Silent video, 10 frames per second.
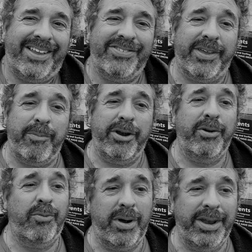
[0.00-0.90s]
on someone
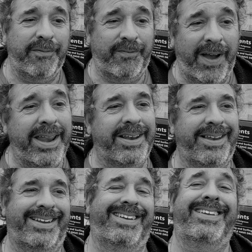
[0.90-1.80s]
who wanted to fight,
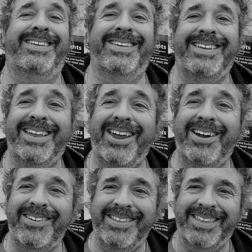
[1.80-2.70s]
you
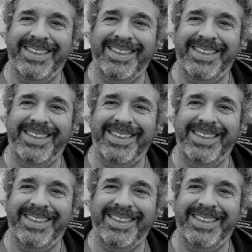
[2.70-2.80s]
know?